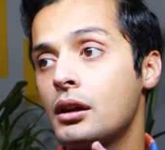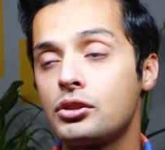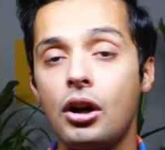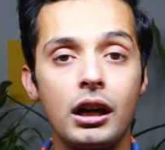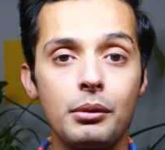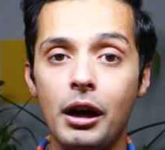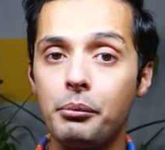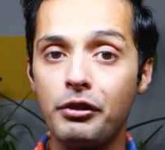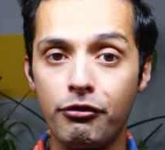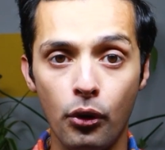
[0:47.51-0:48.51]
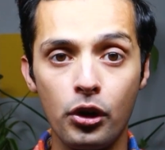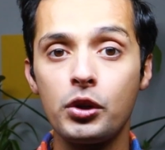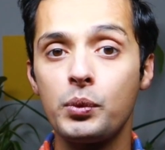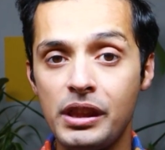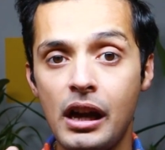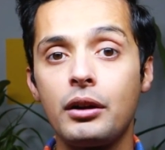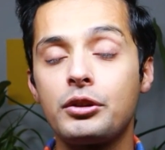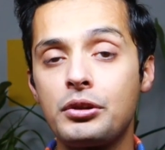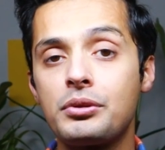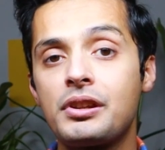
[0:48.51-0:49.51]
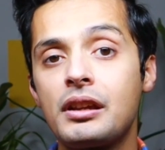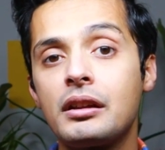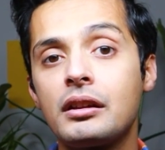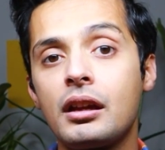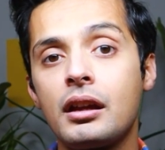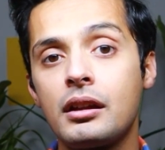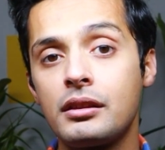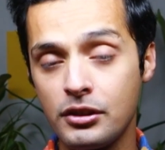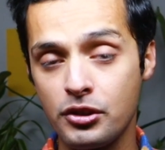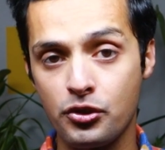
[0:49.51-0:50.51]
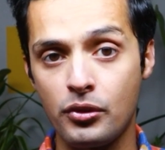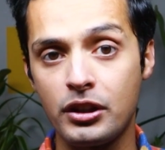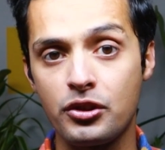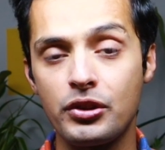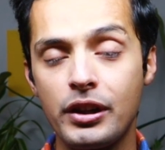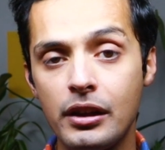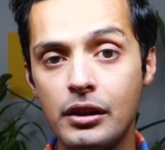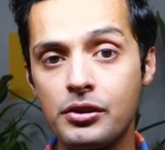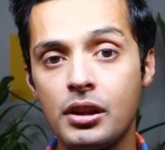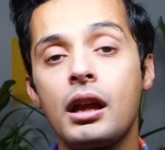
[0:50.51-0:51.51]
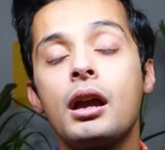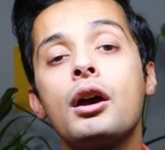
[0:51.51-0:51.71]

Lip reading: talk about before without using this structure is